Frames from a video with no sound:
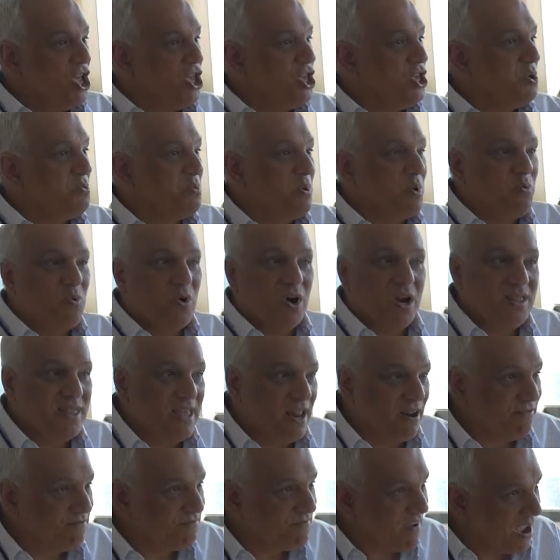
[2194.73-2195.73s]
You were worried
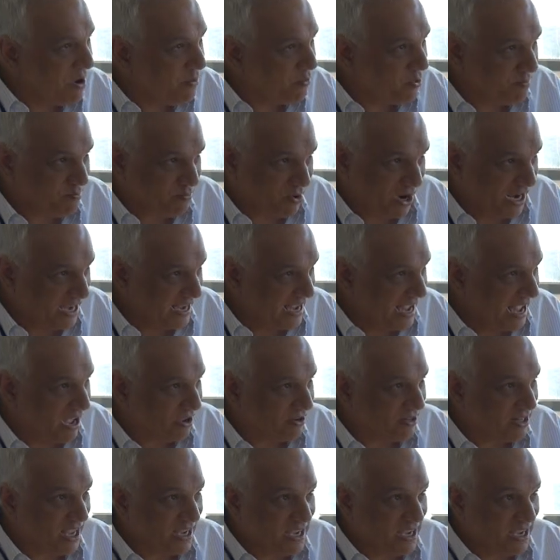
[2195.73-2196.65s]
that a fight would break out.